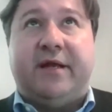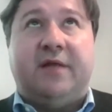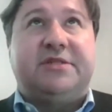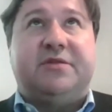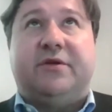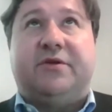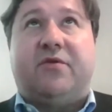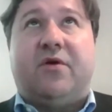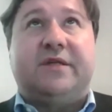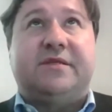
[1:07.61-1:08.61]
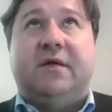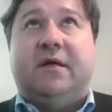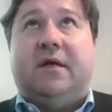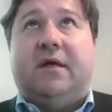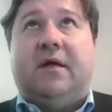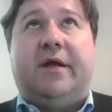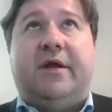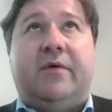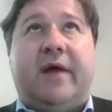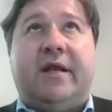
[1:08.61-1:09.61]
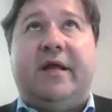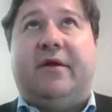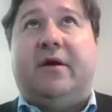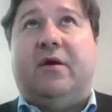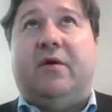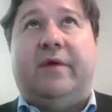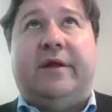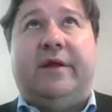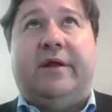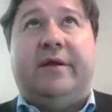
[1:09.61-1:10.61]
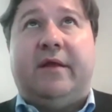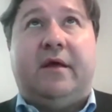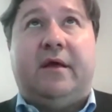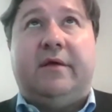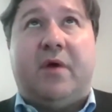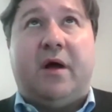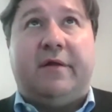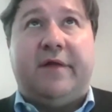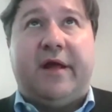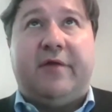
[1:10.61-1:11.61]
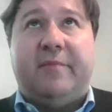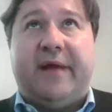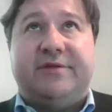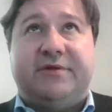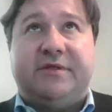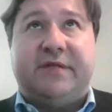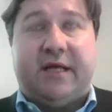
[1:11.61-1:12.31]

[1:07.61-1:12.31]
I just looked across, Agnico and Newmont and the other majors.